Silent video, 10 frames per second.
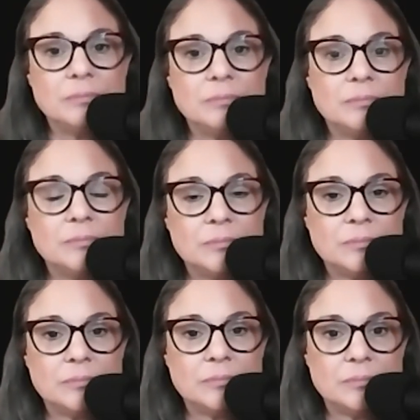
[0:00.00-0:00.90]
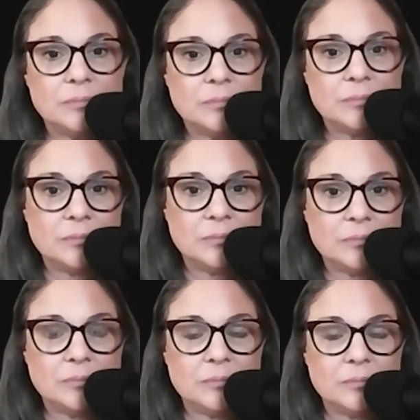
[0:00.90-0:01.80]

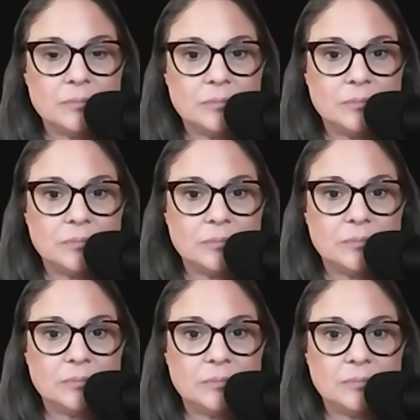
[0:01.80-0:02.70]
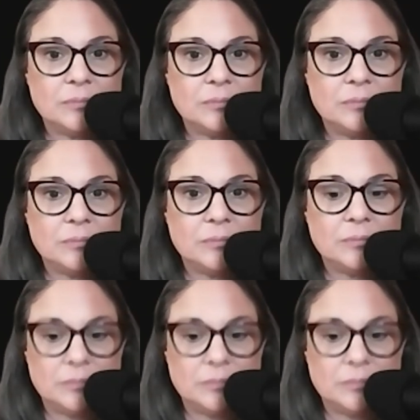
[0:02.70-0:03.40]
(silent)